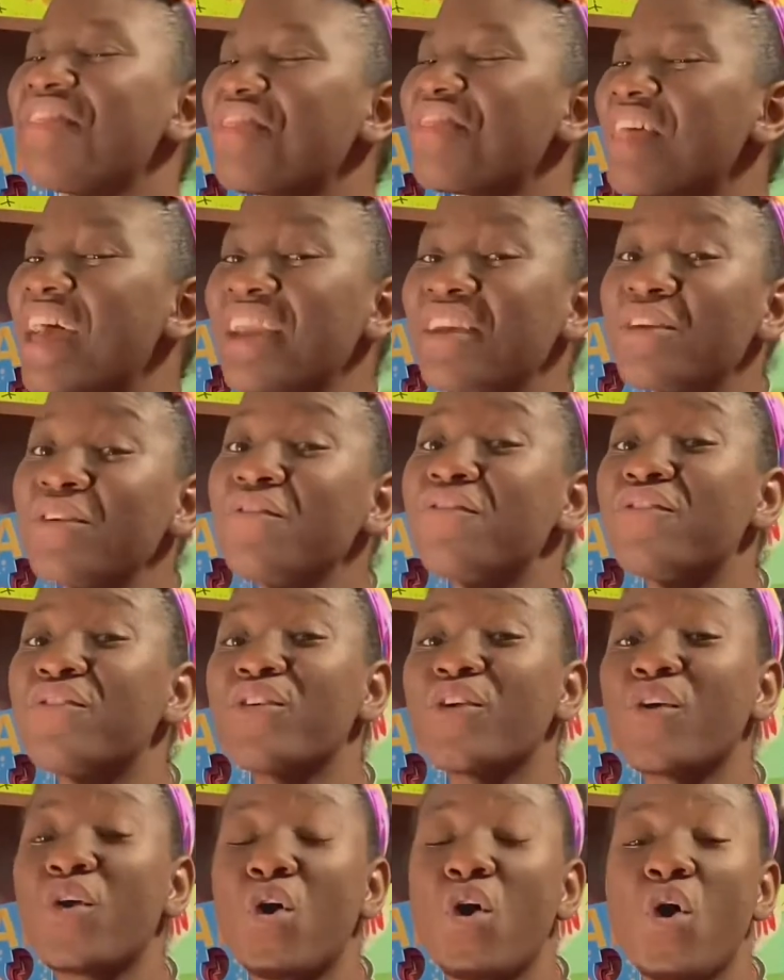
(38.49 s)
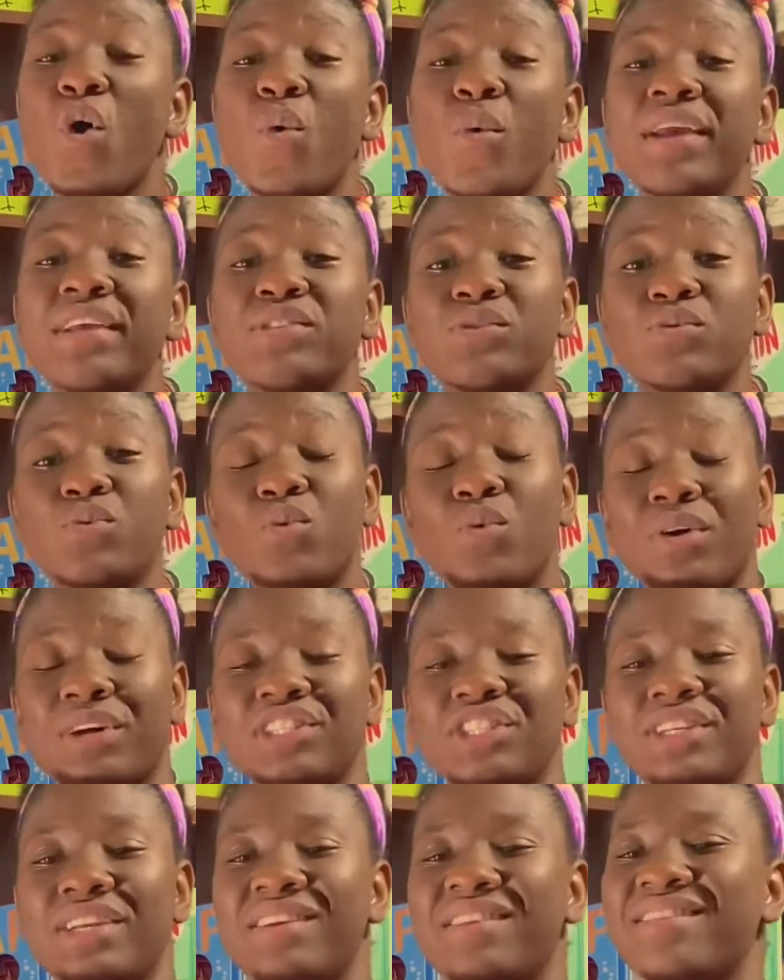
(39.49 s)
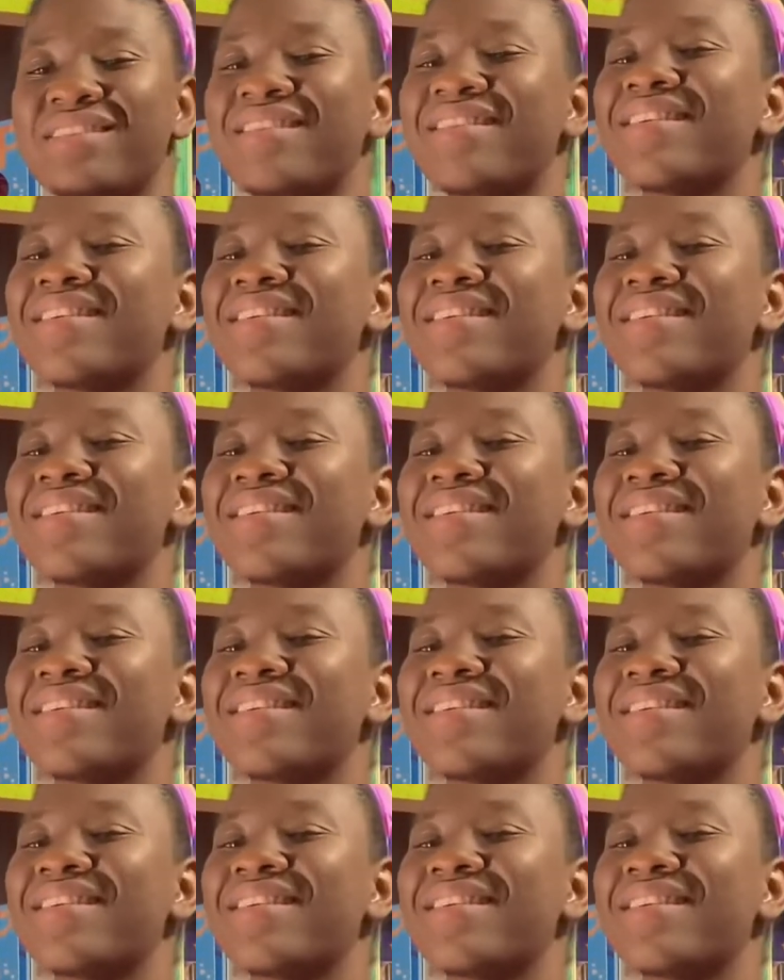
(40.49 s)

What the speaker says: Thank you for always watching.